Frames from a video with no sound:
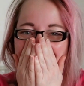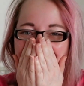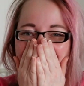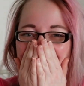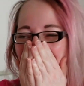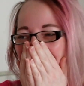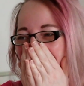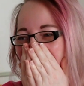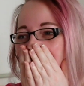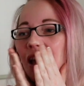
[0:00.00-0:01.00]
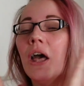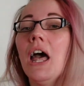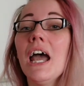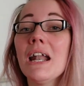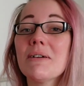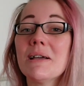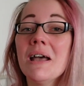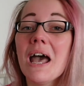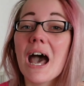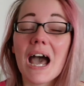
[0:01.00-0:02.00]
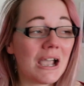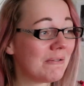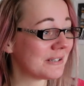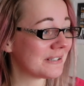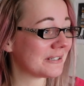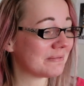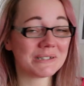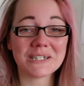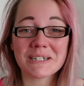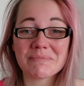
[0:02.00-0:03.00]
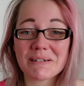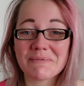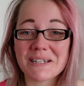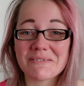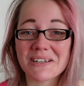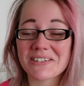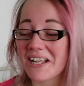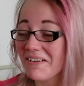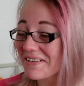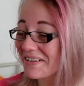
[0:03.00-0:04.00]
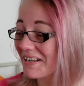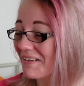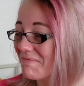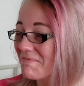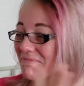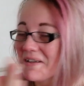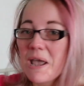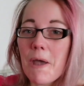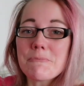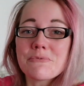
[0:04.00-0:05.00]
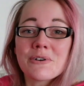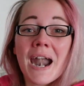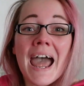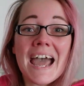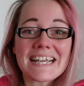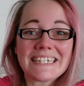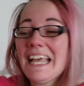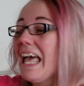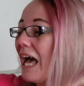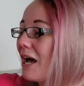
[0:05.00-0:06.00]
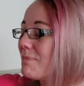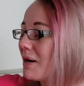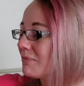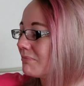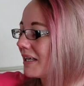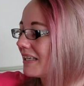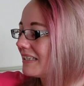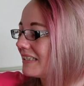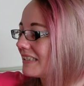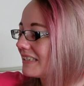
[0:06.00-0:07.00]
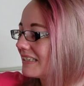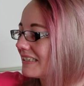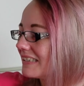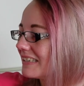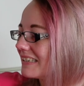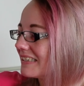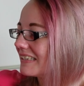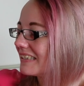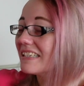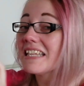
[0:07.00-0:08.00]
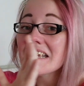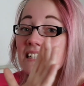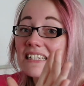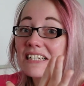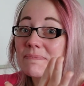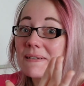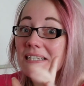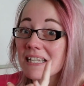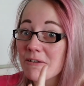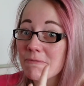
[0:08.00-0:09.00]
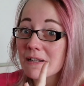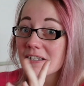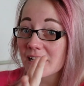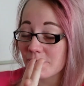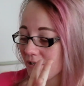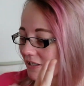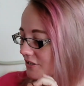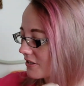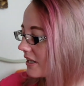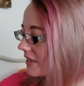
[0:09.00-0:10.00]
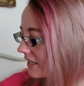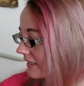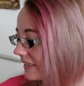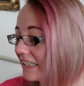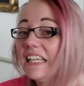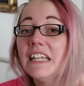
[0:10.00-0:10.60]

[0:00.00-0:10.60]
Excuse me. Anyway, I wasn't gonna be talking about fast fashion. I was gonna brag about my, technically speaking, I finished, technically.